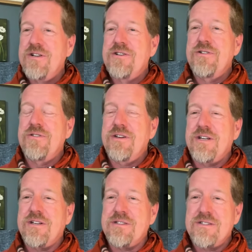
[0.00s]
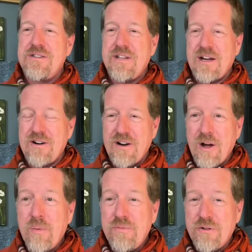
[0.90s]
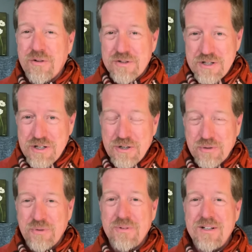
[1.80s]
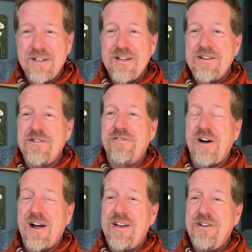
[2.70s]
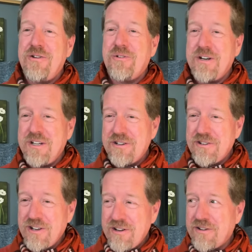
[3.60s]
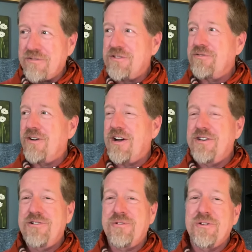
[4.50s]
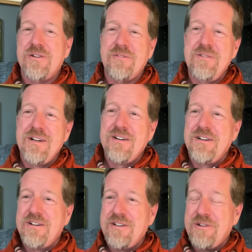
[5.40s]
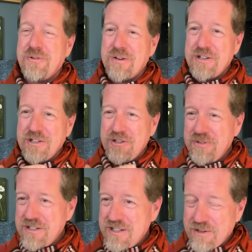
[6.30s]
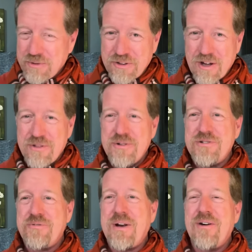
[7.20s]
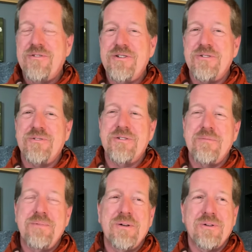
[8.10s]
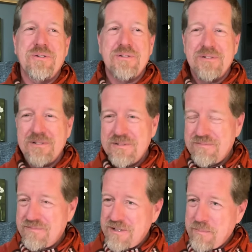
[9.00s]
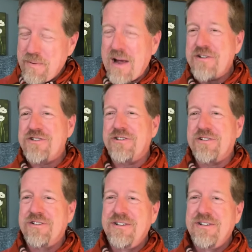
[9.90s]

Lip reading: to things that are helpful to you, to find your inner love, to find your unity with others around you, to build compassion,